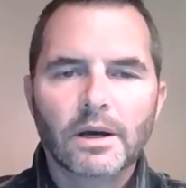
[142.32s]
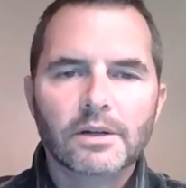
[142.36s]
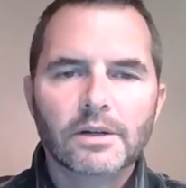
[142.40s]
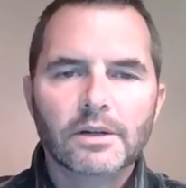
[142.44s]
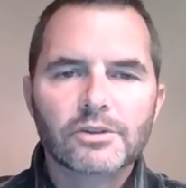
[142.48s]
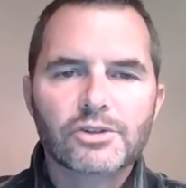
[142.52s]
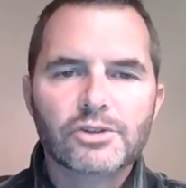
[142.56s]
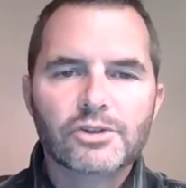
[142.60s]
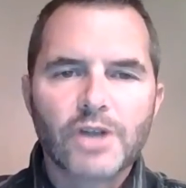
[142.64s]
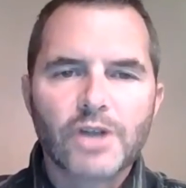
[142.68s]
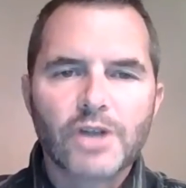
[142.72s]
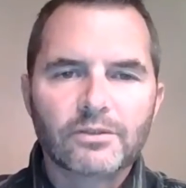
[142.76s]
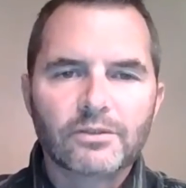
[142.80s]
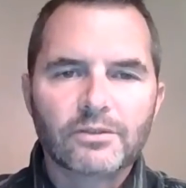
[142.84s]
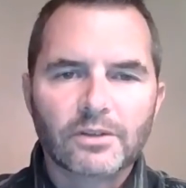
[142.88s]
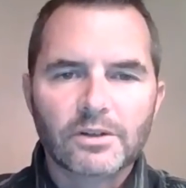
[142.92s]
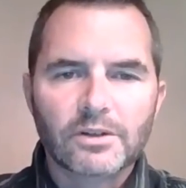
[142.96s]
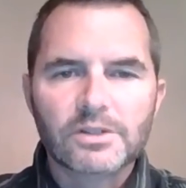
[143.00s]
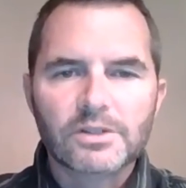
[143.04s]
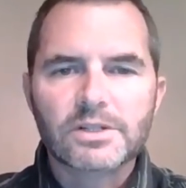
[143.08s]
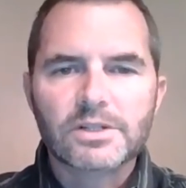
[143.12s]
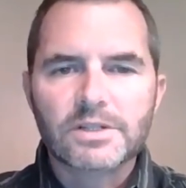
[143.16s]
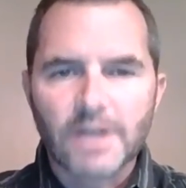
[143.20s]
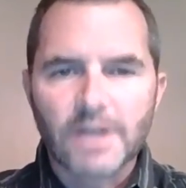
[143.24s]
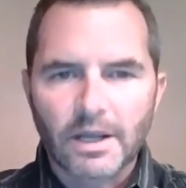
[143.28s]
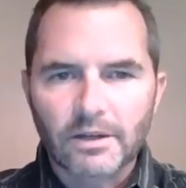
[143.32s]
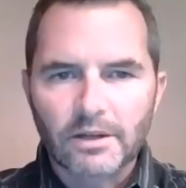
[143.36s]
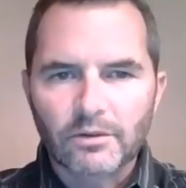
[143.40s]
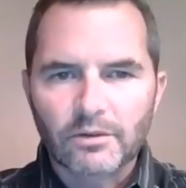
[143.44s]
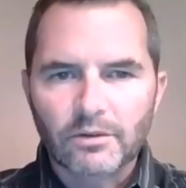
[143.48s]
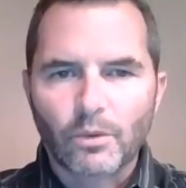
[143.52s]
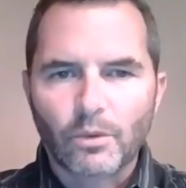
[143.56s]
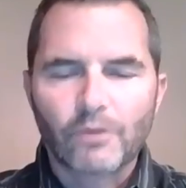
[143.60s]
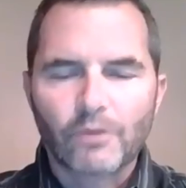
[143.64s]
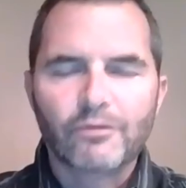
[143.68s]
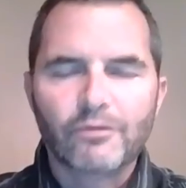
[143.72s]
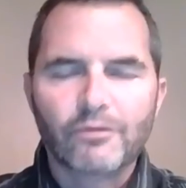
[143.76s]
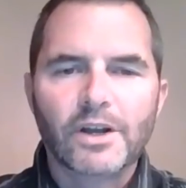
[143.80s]
Jason Dent,
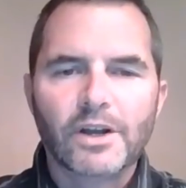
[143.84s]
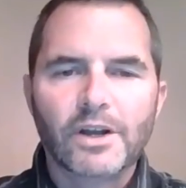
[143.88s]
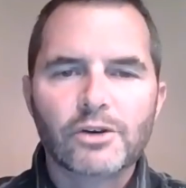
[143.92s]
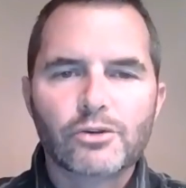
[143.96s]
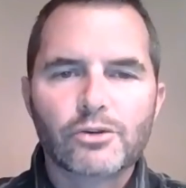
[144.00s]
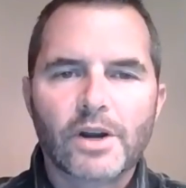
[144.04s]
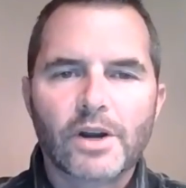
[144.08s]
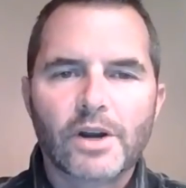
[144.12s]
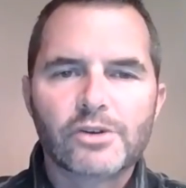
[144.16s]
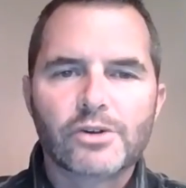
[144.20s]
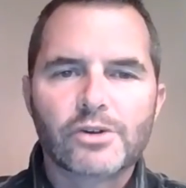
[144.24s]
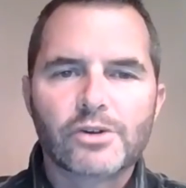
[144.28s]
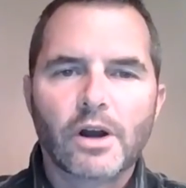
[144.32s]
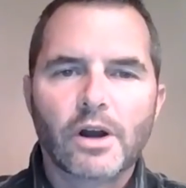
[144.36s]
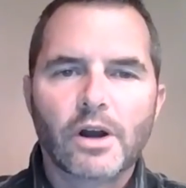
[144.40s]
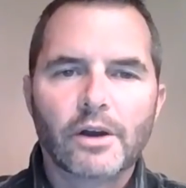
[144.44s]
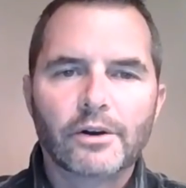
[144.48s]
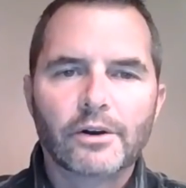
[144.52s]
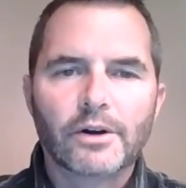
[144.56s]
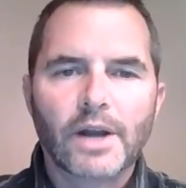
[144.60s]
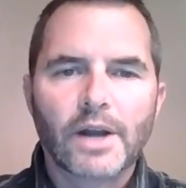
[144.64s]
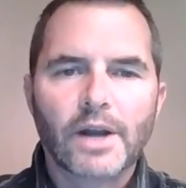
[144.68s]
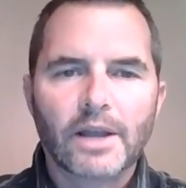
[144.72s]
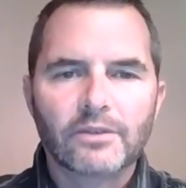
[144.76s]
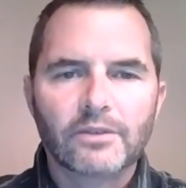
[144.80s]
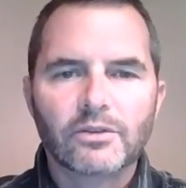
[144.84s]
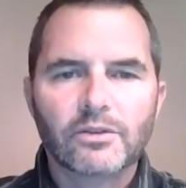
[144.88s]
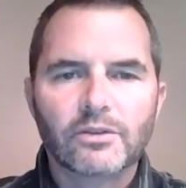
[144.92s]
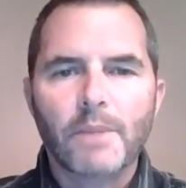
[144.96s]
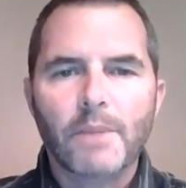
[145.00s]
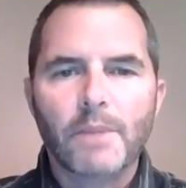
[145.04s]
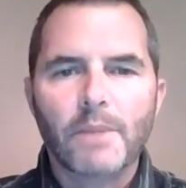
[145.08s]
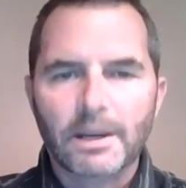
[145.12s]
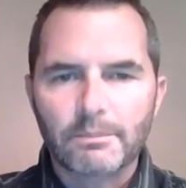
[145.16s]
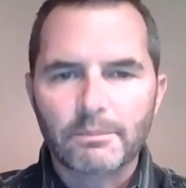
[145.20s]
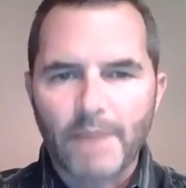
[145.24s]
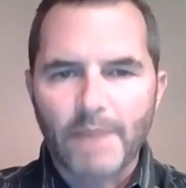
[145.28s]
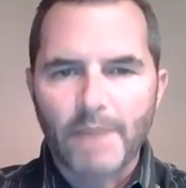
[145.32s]
or Fenn Treasure Hunter, as the
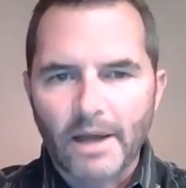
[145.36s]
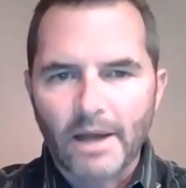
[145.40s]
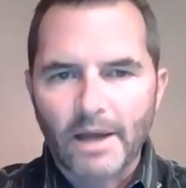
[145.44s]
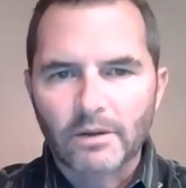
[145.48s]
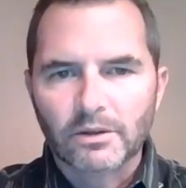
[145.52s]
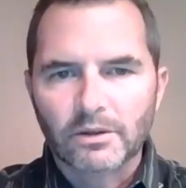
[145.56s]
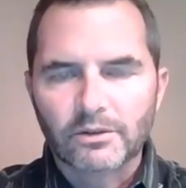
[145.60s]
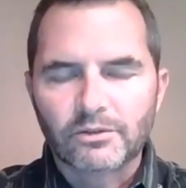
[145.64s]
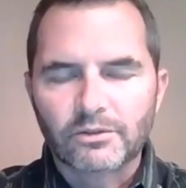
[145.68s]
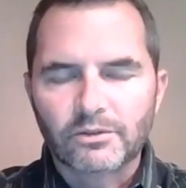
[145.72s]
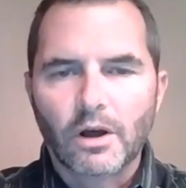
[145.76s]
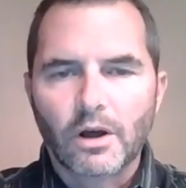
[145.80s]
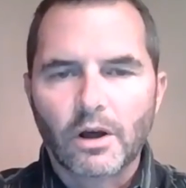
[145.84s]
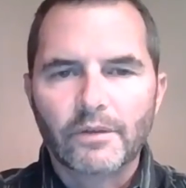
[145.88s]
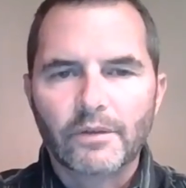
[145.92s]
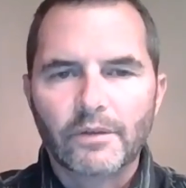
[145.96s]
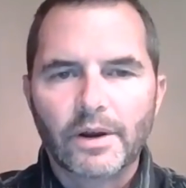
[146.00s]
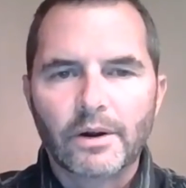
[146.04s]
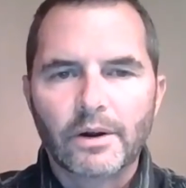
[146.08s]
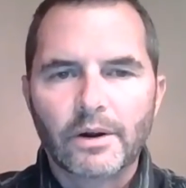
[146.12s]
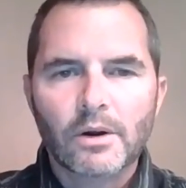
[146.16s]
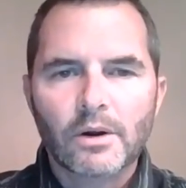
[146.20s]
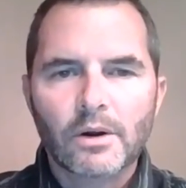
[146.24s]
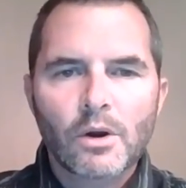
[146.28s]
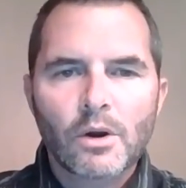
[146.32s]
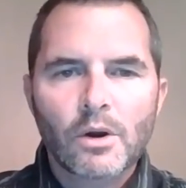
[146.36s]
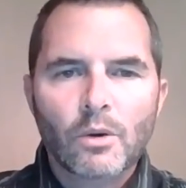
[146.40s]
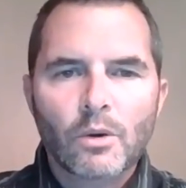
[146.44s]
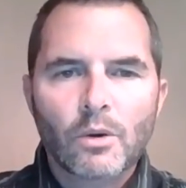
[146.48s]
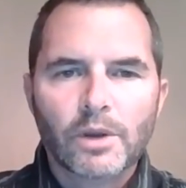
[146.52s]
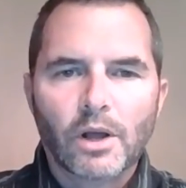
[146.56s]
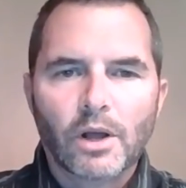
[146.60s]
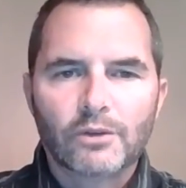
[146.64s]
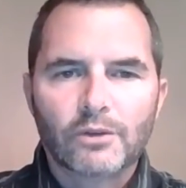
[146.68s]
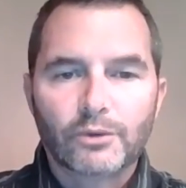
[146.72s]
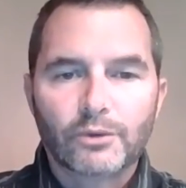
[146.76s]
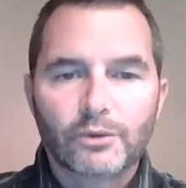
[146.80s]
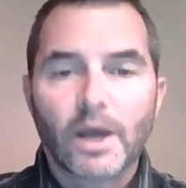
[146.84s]
main panelist on there. We
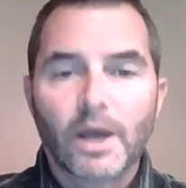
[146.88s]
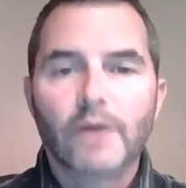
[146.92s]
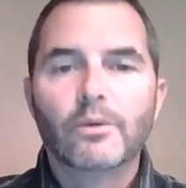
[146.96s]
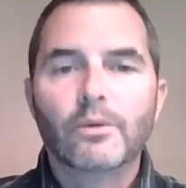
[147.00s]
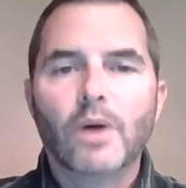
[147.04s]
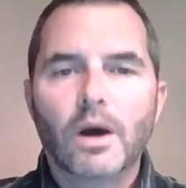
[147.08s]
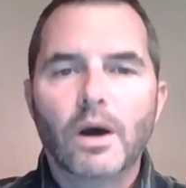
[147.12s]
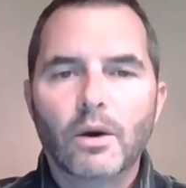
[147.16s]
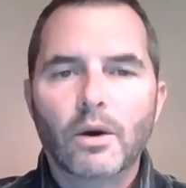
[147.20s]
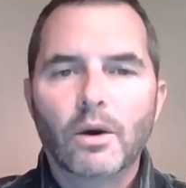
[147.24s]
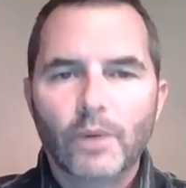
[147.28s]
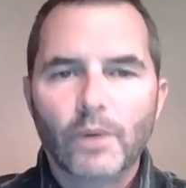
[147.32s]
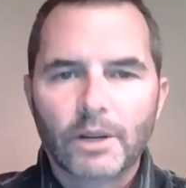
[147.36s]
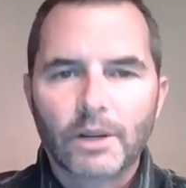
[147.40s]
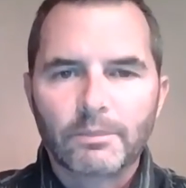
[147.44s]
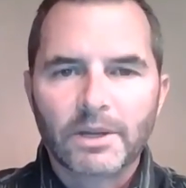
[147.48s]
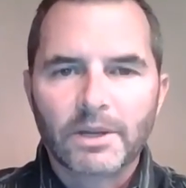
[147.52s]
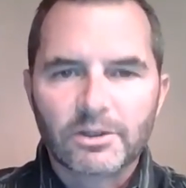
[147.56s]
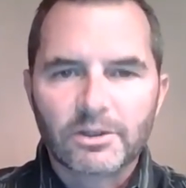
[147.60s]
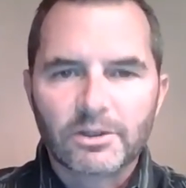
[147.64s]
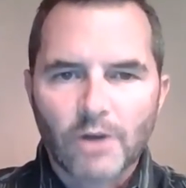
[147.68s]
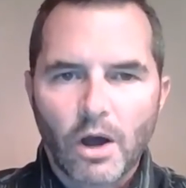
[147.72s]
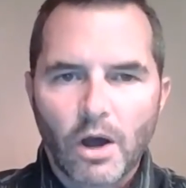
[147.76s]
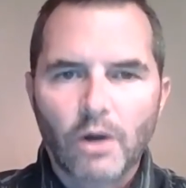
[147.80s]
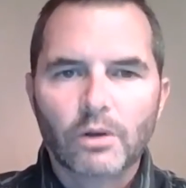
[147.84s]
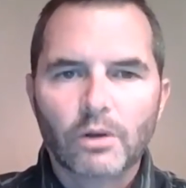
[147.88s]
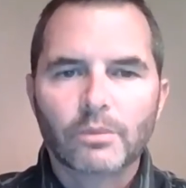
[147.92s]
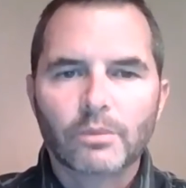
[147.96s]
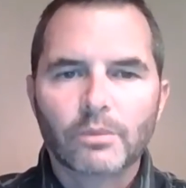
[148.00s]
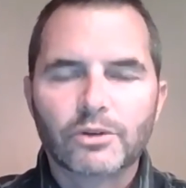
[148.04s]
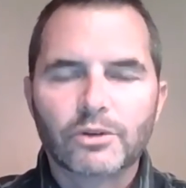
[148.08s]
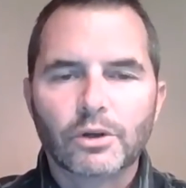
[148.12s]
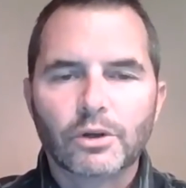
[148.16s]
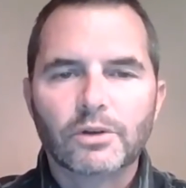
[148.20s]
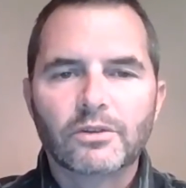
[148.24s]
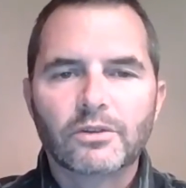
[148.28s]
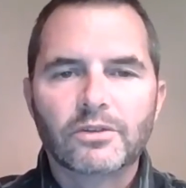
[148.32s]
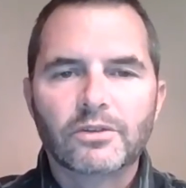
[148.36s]
also had Rick McDonald. It was
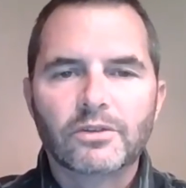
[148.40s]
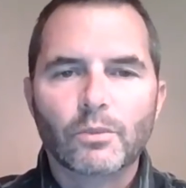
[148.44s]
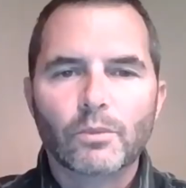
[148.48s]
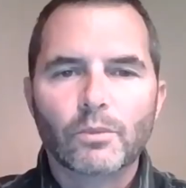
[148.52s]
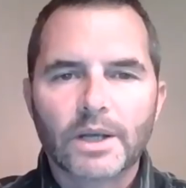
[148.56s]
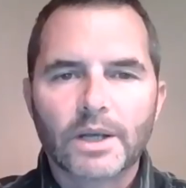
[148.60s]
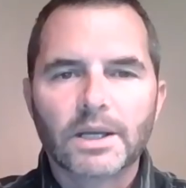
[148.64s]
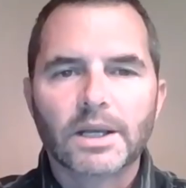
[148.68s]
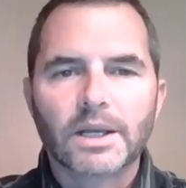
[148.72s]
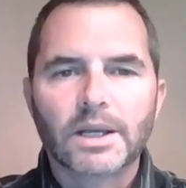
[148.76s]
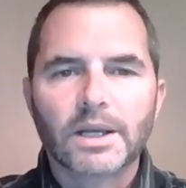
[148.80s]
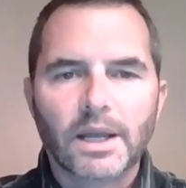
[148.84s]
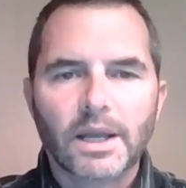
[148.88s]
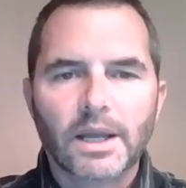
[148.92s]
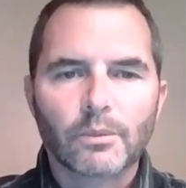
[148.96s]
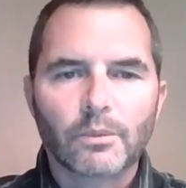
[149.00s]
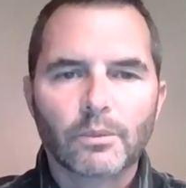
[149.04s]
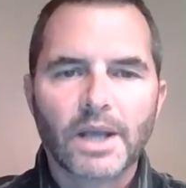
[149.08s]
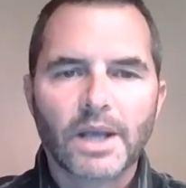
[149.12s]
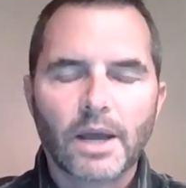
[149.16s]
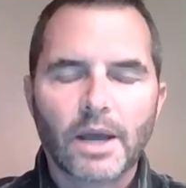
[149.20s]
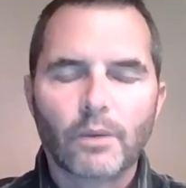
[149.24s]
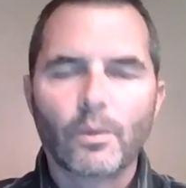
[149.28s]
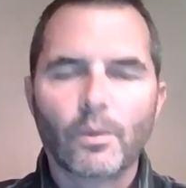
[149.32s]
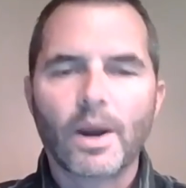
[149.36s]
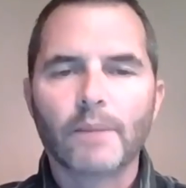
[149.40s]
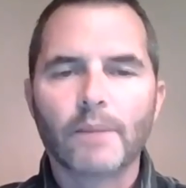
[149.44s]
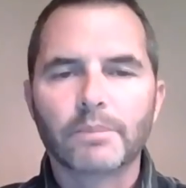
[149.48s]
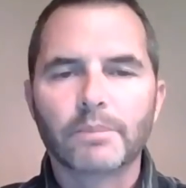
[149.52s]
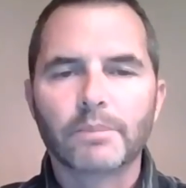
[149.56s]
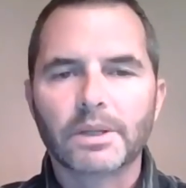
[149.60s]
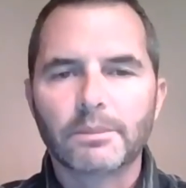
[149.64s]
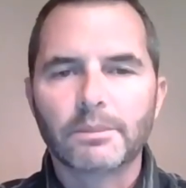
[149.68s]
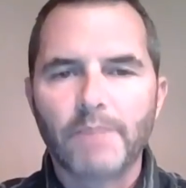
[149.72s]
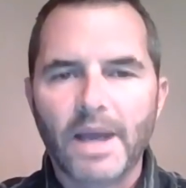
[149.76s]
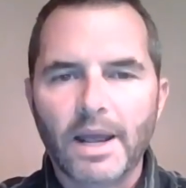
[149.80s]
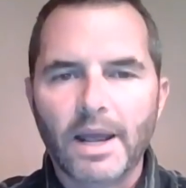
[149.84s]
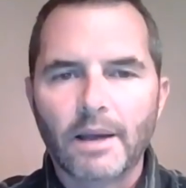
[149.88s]
good to see Rick again, and we had
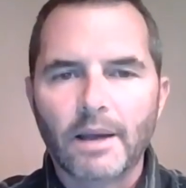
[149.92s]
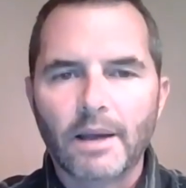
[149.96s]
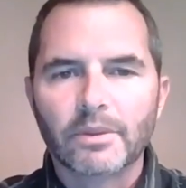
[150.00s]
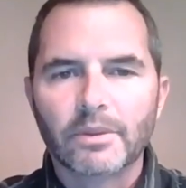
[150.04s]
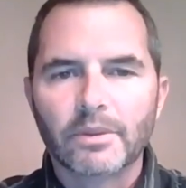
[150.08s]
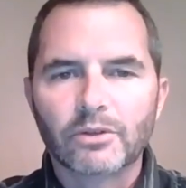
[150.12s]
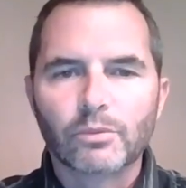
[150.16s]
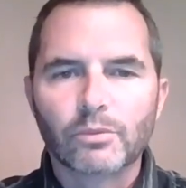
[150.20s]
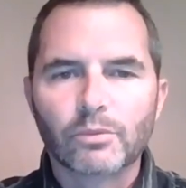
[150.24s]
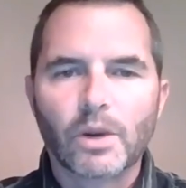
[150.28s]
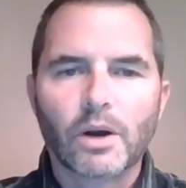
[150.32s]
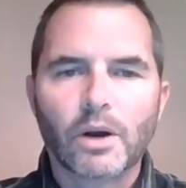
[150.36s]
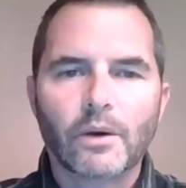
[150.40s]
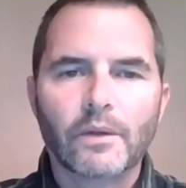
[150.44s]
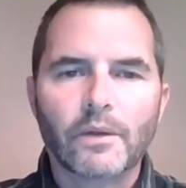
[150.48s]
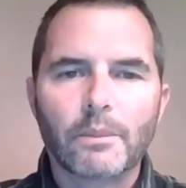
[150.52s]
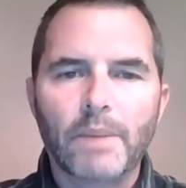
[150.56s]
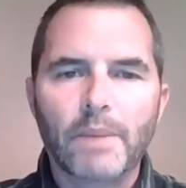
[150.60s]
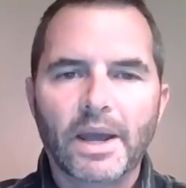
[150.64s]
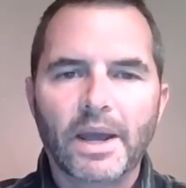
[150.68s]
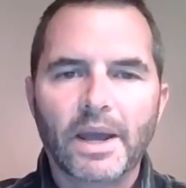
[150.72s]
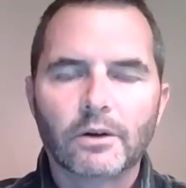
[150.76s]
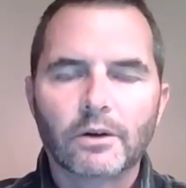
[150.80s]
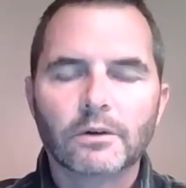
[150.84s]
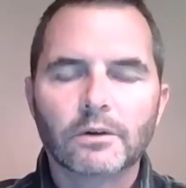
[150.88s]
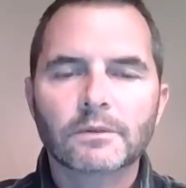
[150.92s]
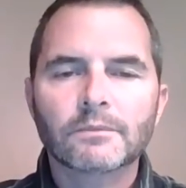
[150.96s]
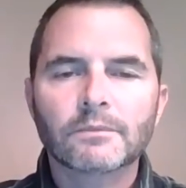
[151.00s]
Rambling Pam as well on the panel.